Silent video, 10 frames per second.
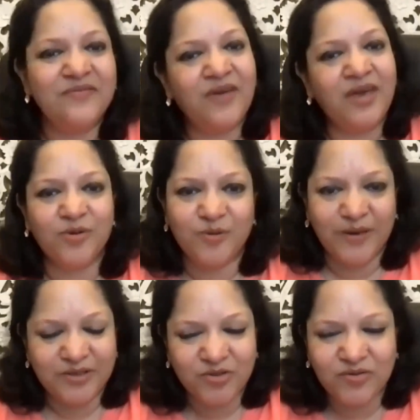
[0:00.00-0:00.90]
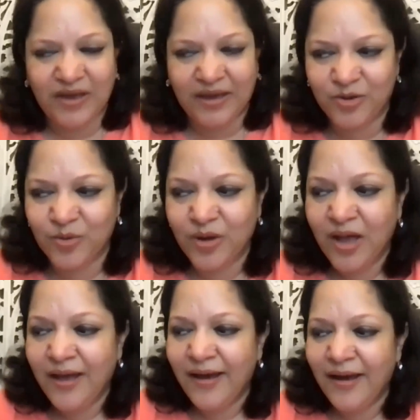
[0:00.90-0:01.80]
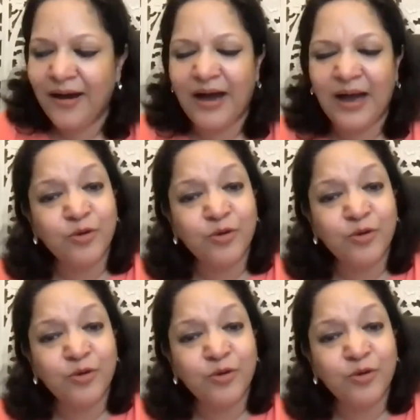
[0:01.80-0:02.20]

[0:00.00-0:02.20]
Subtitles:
Very good question. Thank you. I